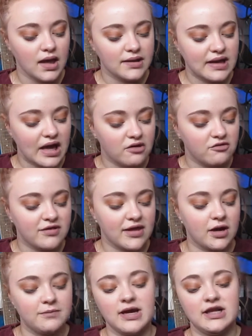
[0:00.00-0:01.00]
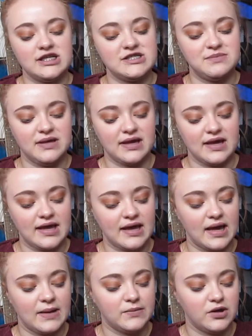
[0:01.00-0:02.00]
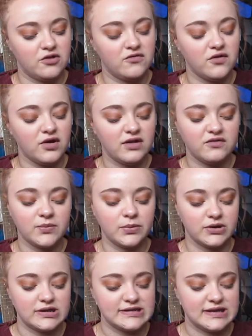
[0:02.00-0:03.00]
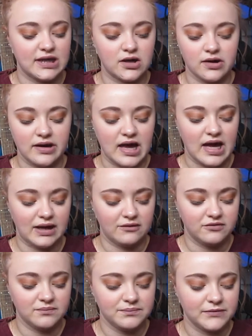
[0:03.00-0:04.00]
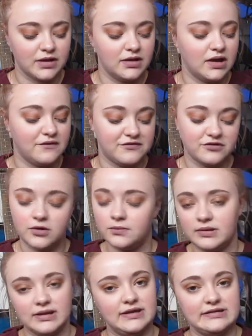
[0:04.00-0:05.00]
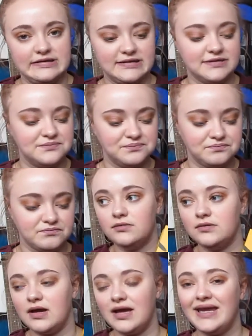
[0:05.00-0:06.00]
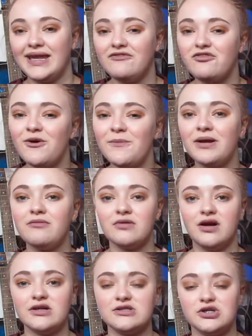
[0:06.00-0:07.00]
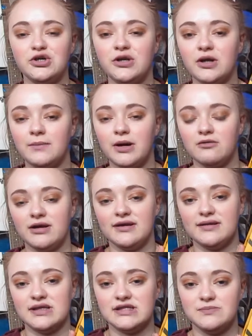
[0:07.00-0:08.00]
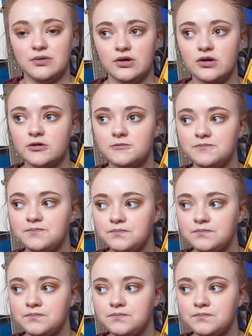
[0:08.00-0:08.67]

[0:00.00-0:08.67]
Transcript: Now they are barely speaking and both falling for boys they can't have. Love's complicated. And if you're a bit reluctant about reading this book,